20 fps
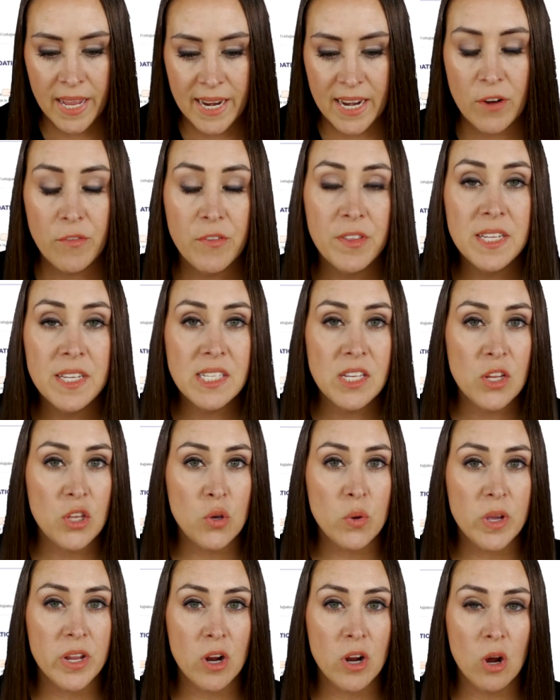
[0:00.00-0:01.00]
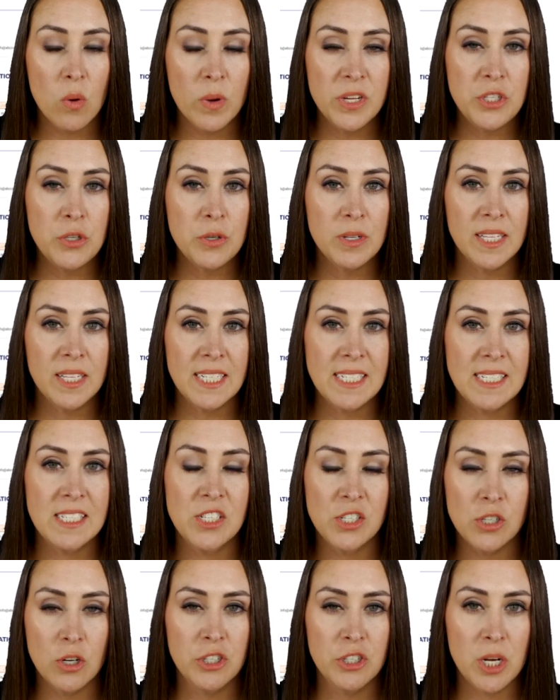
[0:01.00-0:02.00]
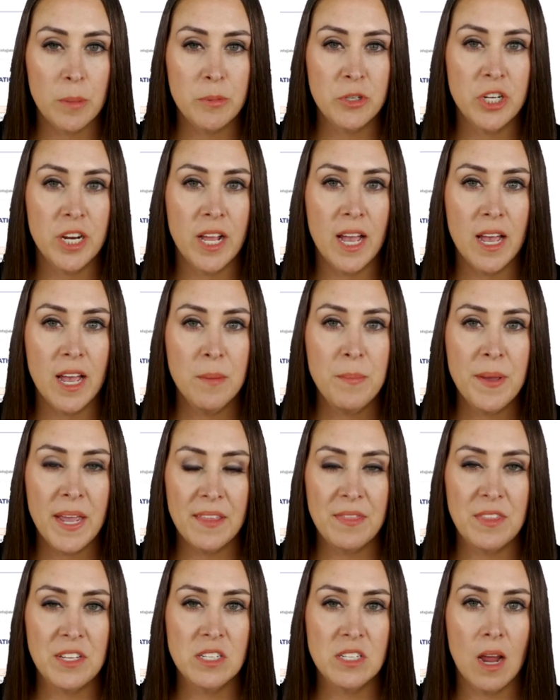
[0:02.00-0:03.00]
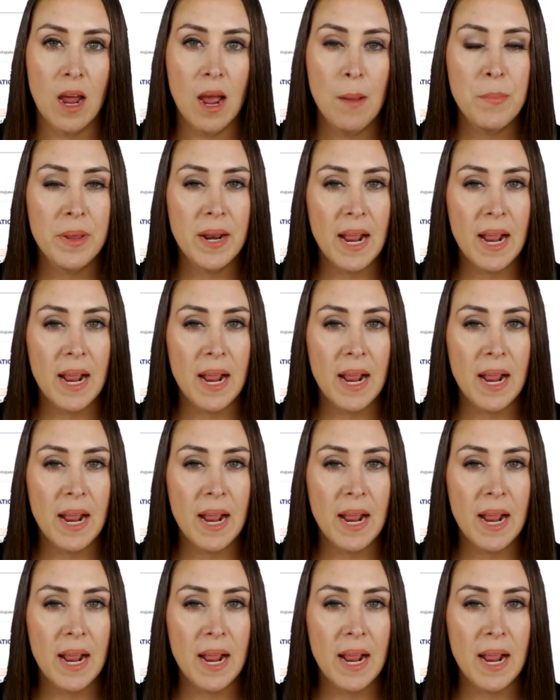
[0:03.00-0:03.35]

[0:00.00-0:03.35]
Now for this, you can always utilize the search option up at the top,